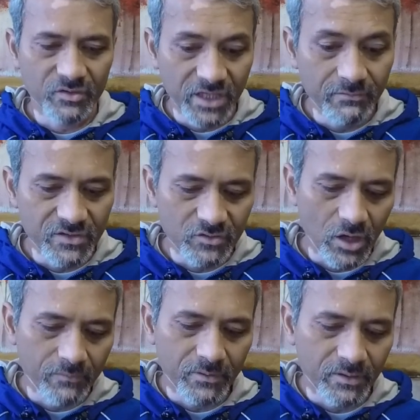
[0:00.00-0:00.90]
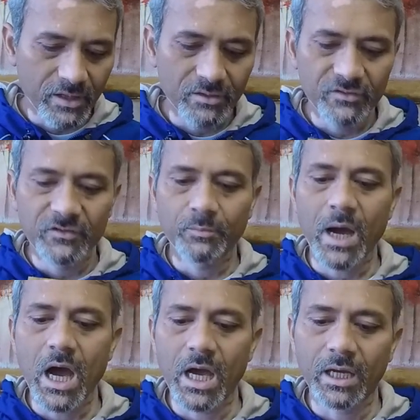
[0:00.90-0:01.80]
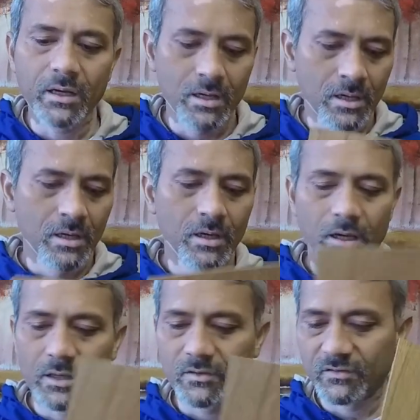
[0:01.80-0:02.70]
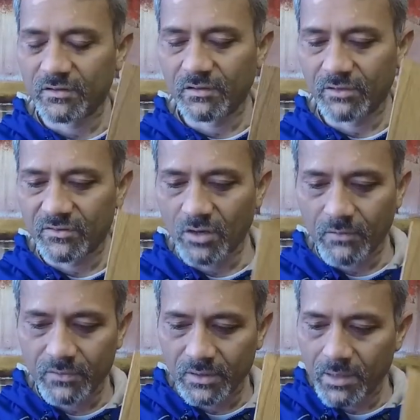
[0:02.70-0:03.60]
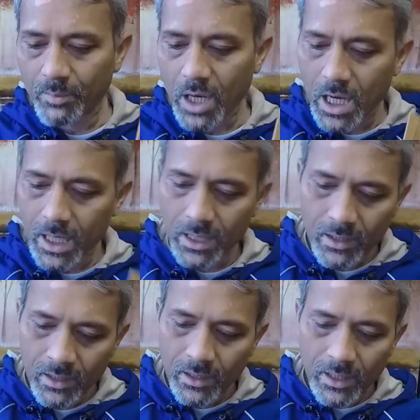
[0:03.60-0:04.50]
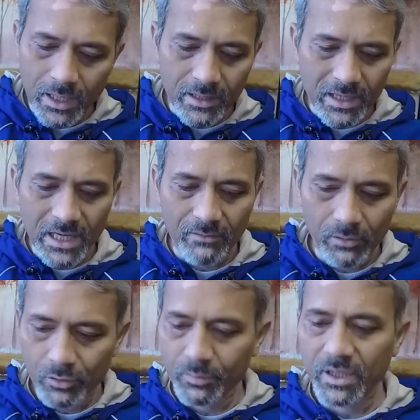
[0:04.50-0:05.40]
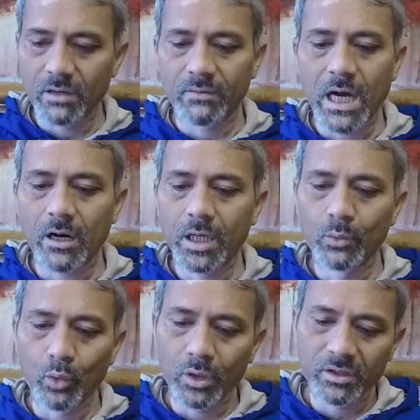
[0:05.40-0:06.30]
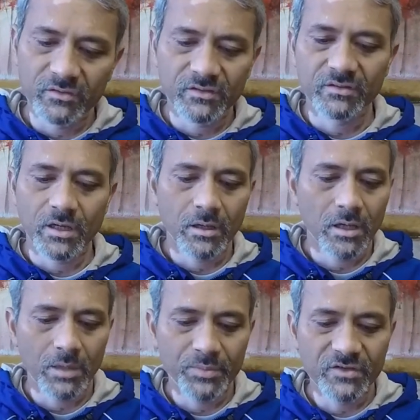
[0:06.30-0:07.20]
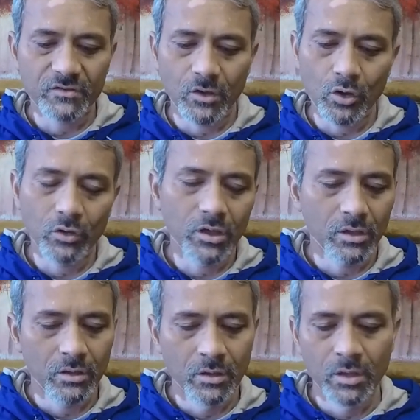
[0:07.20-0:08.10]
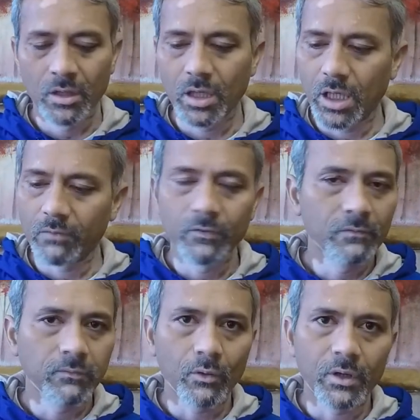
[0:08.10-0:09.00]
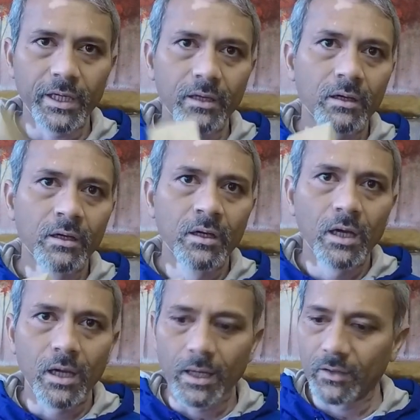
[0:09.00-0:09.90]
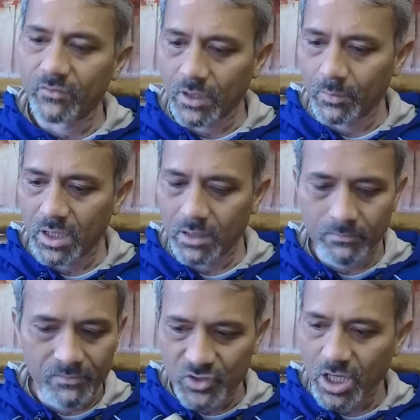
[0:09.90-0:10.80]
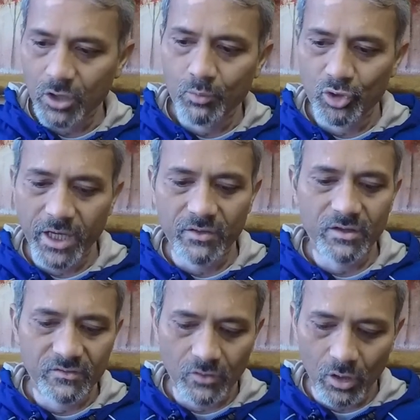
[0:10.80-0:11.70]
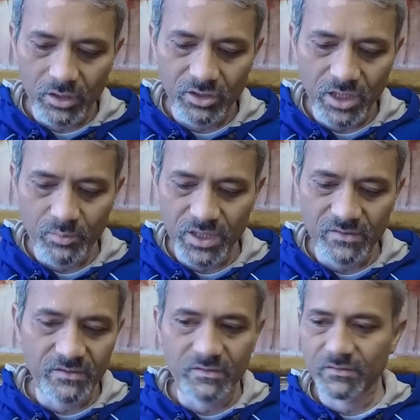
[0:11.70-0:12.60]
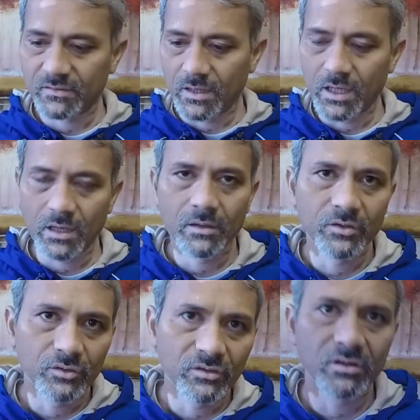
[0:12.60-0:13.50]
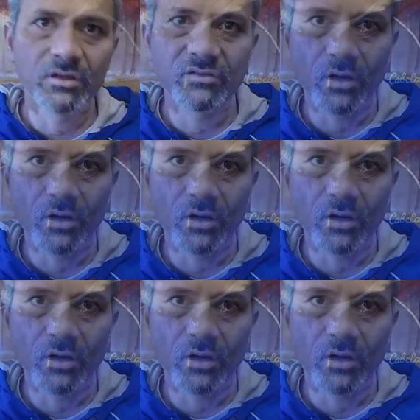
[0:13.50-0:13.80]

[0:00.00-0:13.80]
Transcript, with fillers: even softer than this is pine. This is even softer than pine. And then I have a little bit of hardwood. This is a, a piece of oak uh, wood flooring. Uh, so I'm gonna try to brain this all three pieces uh, using this